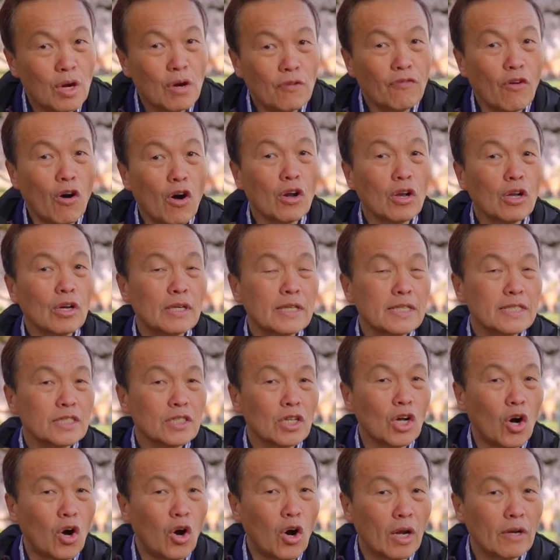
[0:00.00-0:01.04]
follow
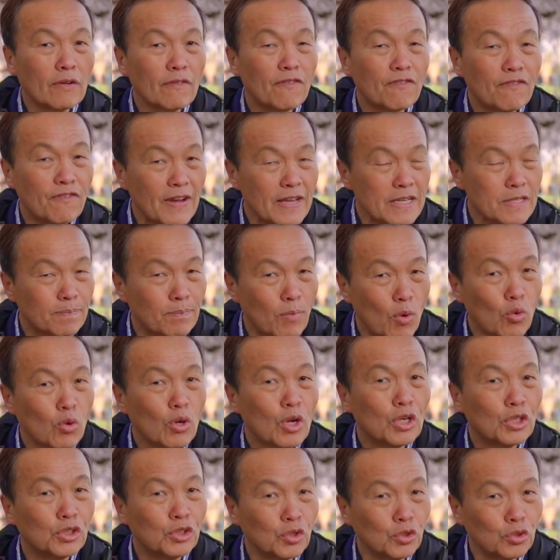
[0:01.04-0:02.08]
us on Facebook,
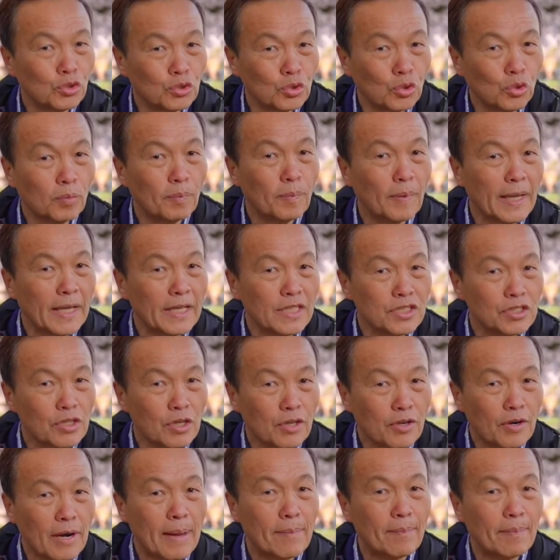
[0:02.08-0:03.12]
YouTube,
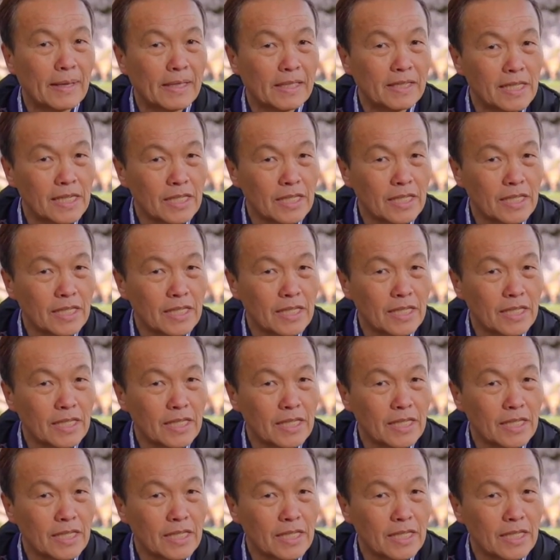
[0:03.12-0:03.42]
Instagram, and